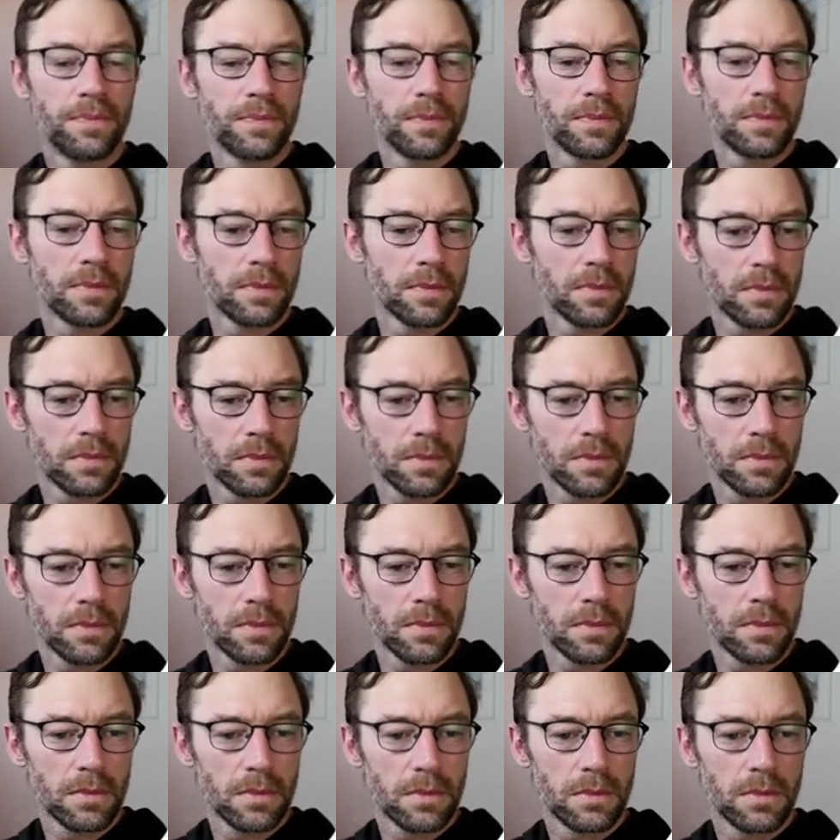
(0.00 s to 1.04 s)

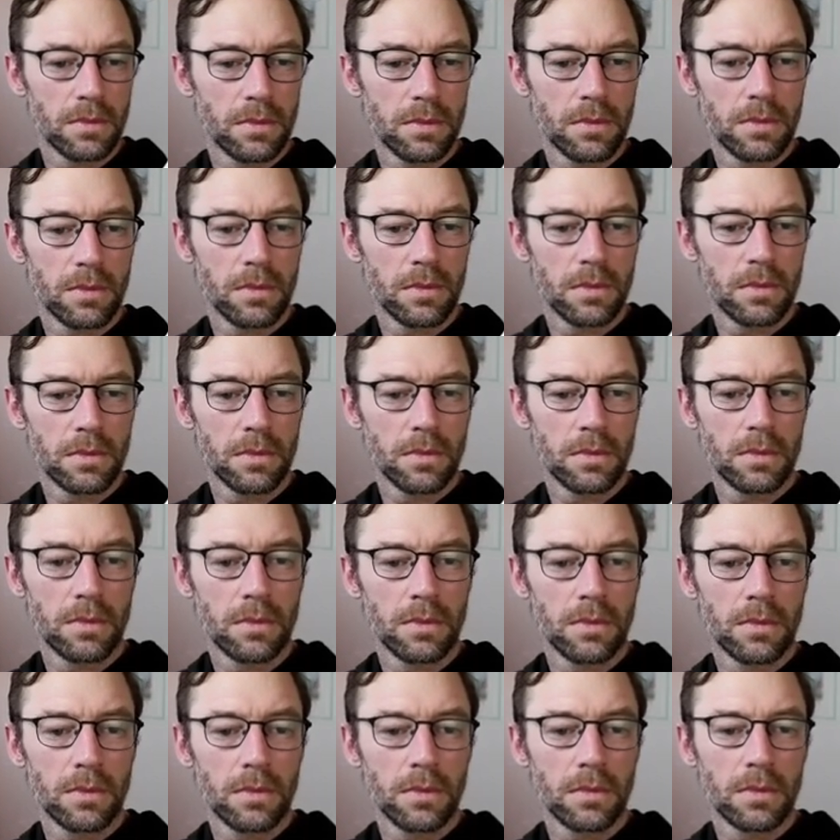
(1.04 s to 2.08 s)

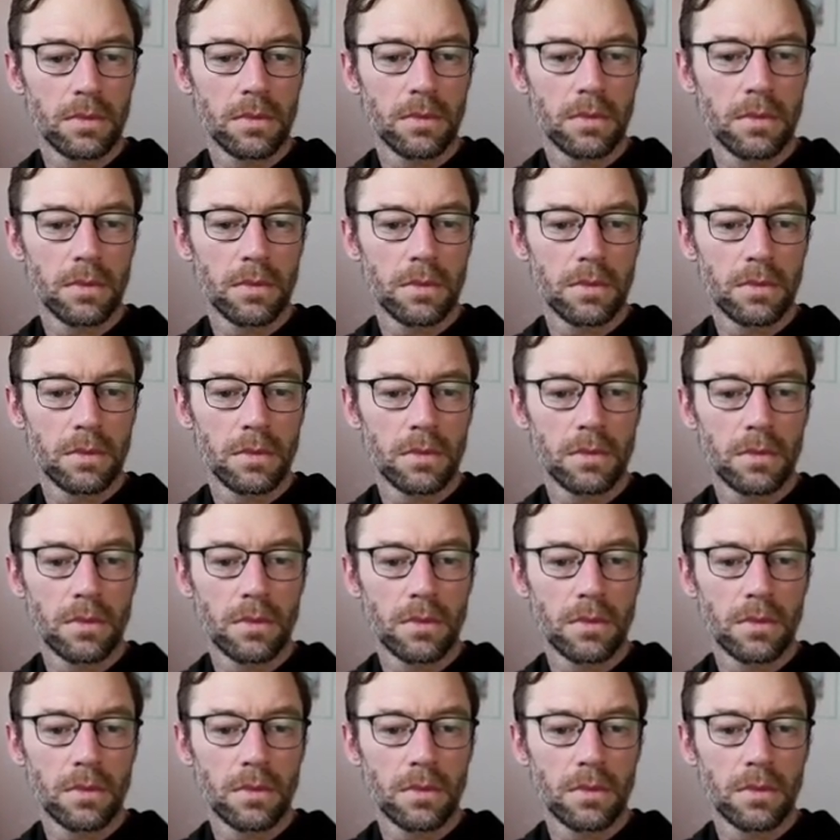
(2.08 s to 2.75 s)
[no speech]